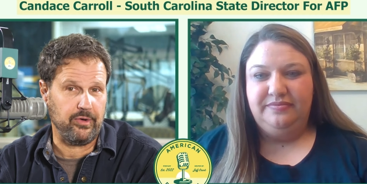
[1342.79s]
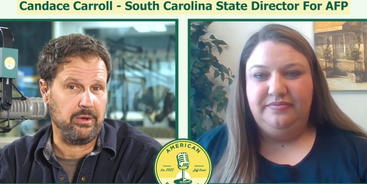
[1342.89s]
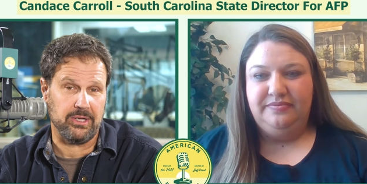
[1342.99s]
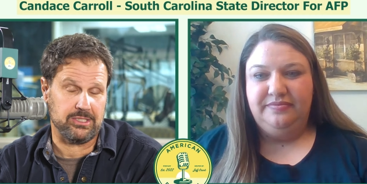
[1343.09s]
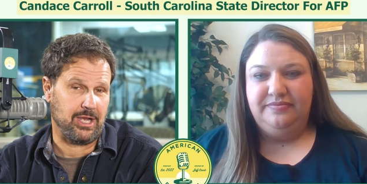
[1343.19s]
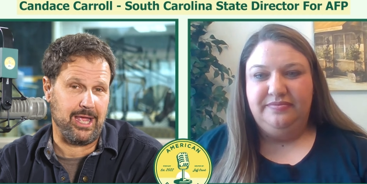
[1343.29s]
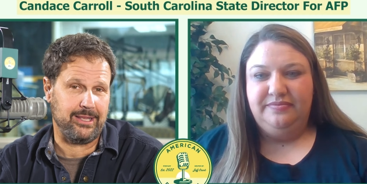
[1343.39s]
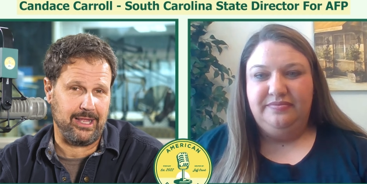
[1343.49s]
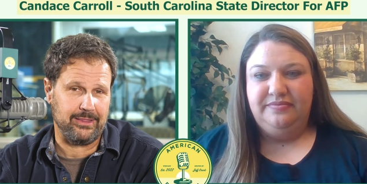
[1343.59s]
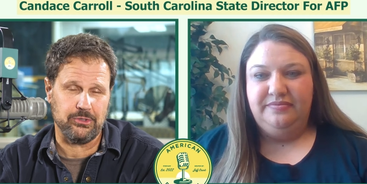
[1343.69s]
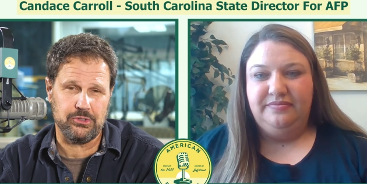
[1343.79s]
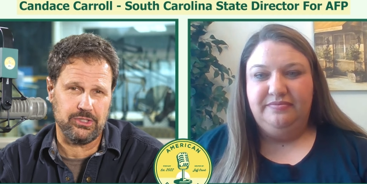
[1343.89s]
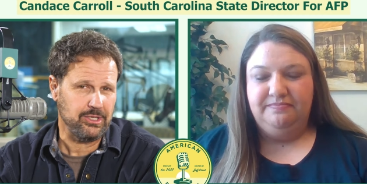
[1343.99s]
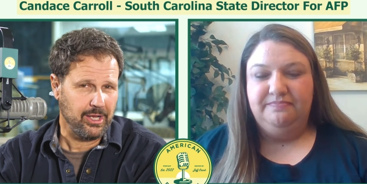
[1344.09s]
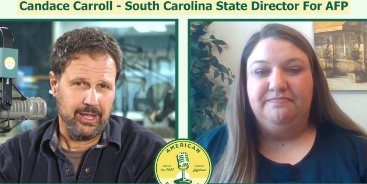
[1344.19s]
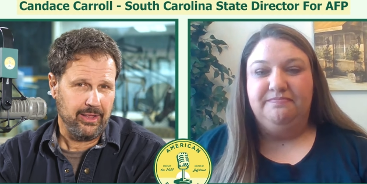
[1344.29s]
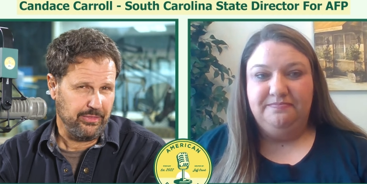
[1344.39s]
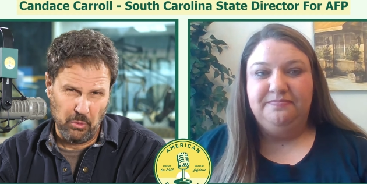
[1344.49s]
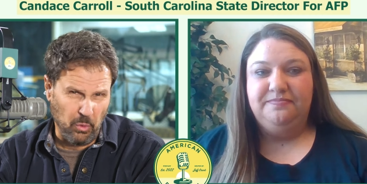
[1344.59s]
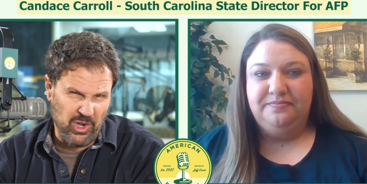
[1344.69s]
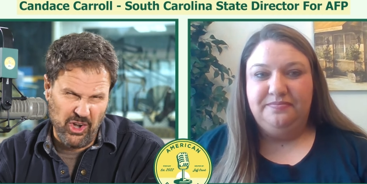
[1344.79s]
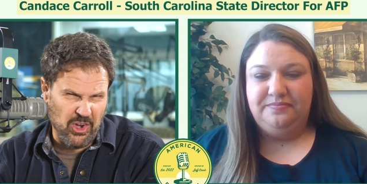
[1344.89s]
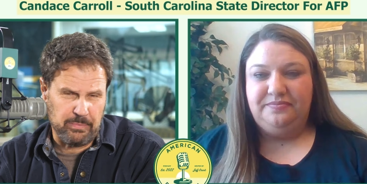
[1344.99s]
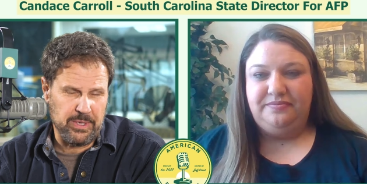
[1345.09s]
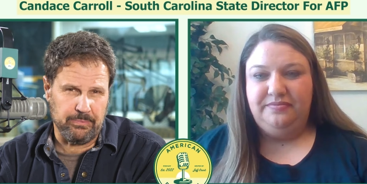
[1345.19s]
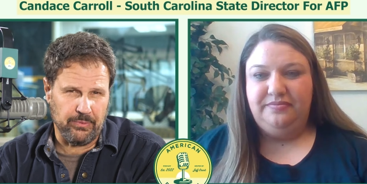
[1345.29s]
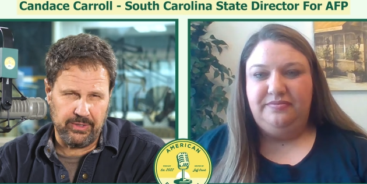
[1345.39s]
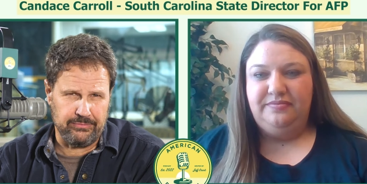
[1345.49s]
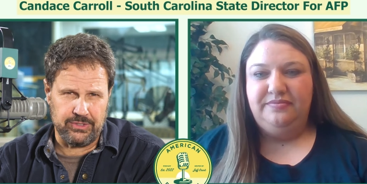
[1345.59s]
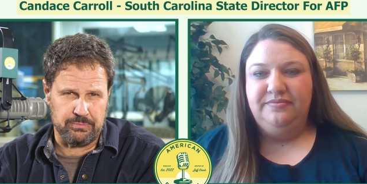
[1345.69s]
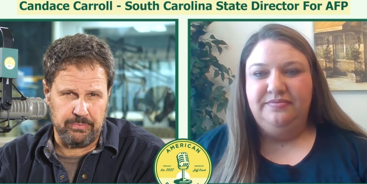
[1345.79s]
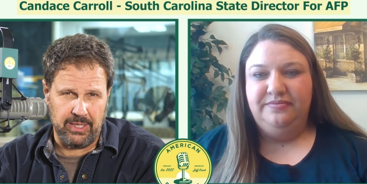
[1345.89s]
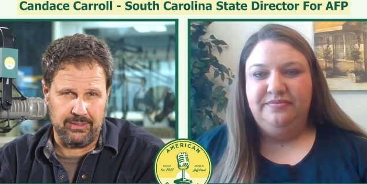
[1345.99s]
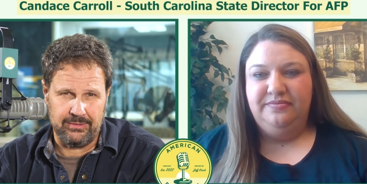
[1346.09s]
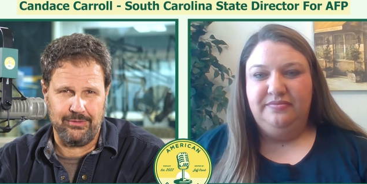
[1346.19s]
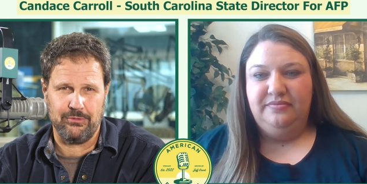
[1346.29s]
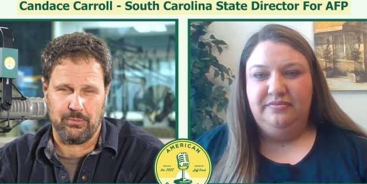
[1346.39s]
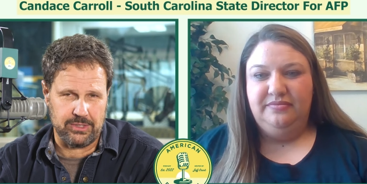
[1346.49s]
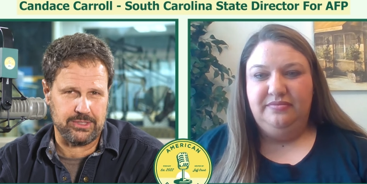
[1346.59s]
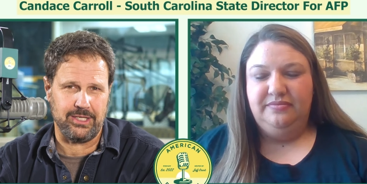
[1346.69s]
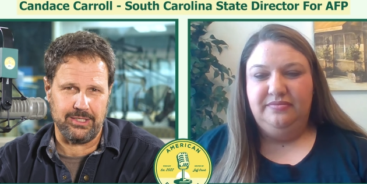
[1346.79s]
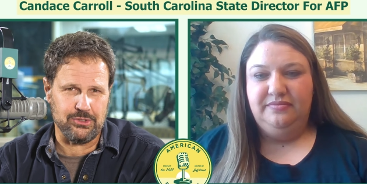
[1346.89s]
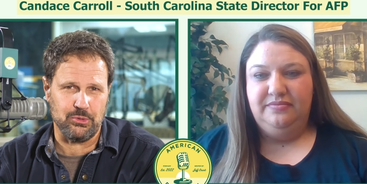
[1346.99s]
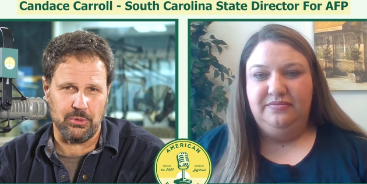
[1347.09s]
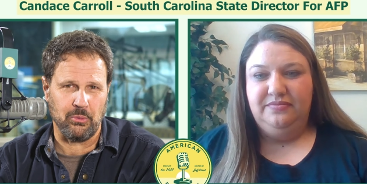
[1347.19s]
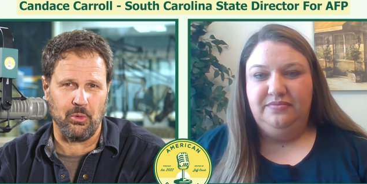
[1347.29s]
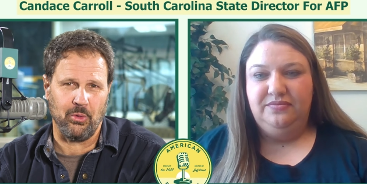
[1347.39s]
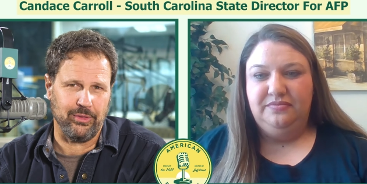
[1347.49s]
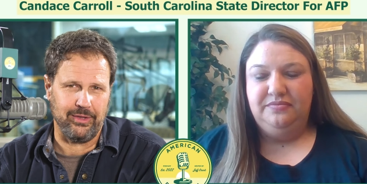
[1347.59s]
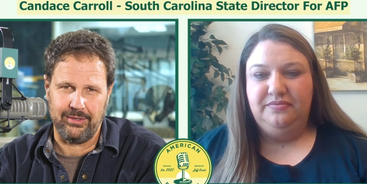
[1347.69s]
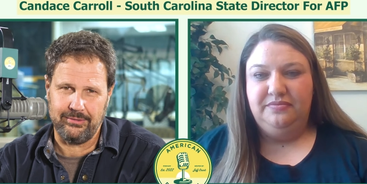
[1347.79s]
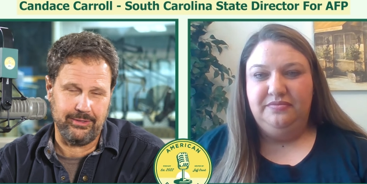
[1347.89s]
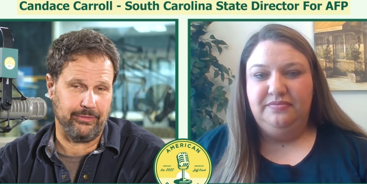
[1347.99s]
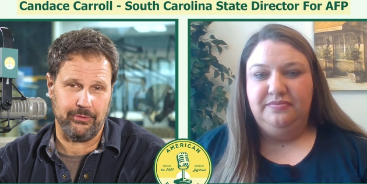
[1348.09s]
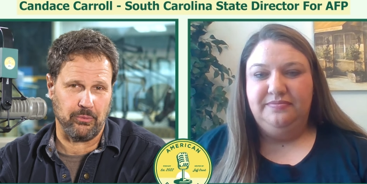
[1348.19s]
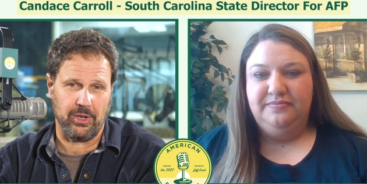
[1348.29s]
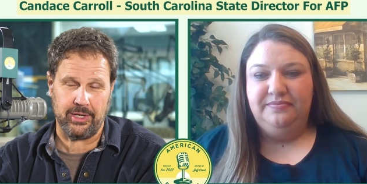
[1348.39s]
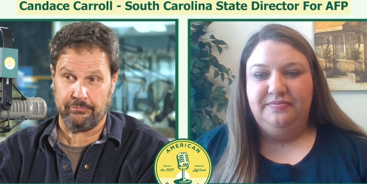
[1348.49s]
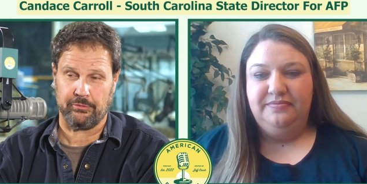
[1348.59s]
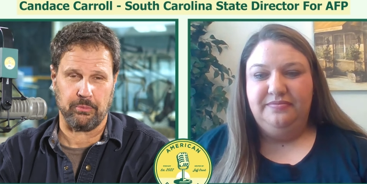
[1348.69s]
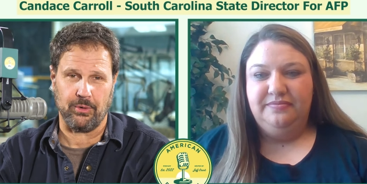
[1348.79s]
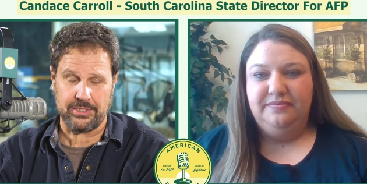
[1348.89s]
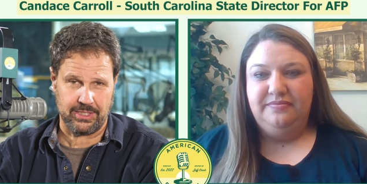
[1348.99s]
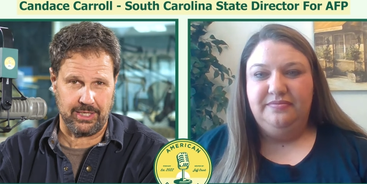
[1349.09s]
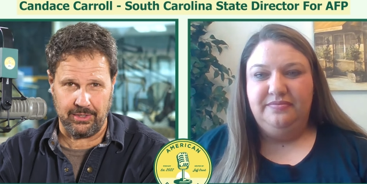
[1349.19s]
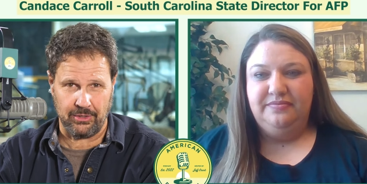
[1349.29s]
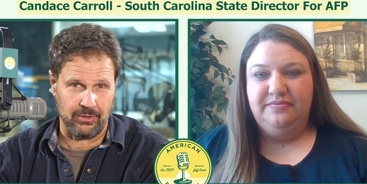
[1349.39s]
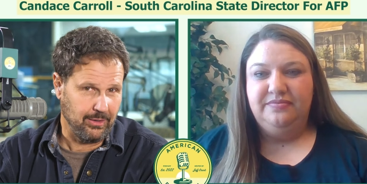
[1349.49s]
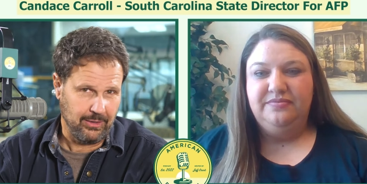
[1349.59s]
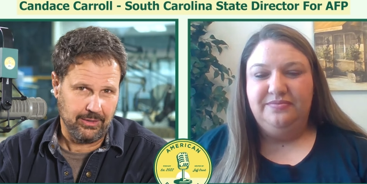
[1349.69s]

Speaker 1: very much like that. They're just, they're ordinary people. They've just been thrust into a role that, you know, they're running for president or